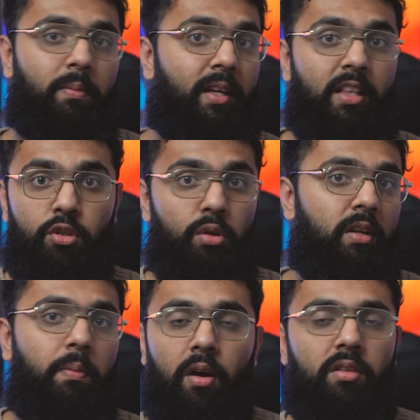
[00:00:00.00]
in the
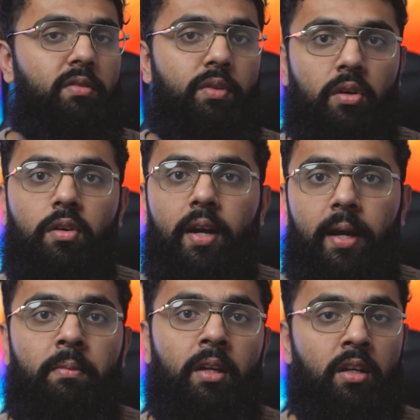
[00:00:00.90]
junior parts of your
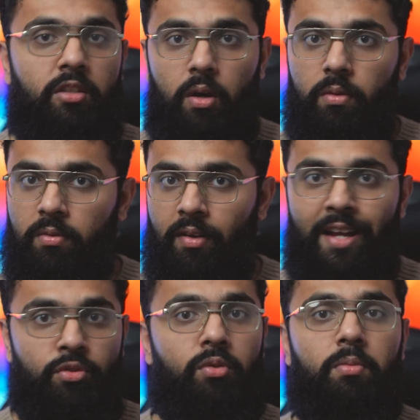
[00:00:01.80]
career. So
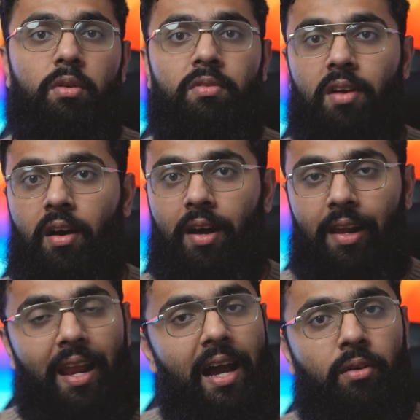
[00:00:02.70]
lateral moves are
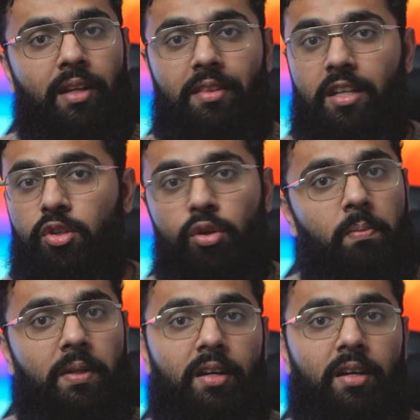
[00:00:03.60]
allowed and they should be